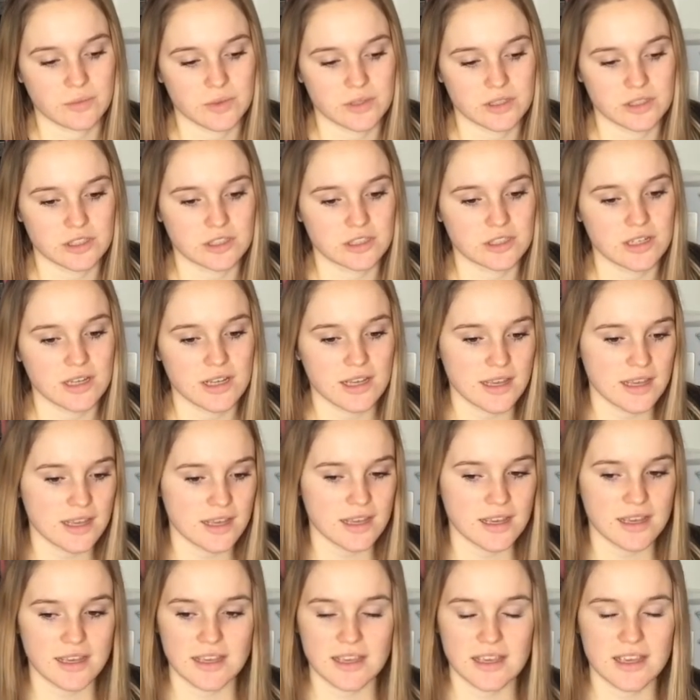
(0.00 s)
which
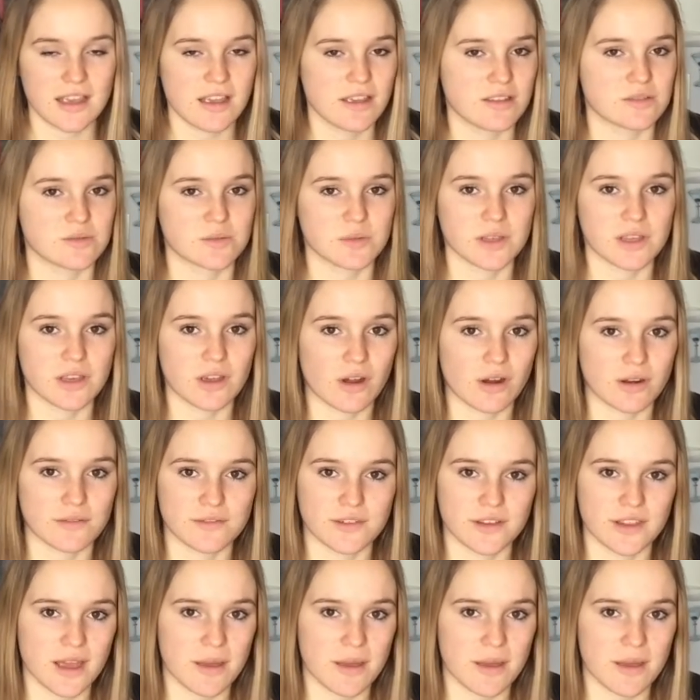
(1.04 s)
is really hard for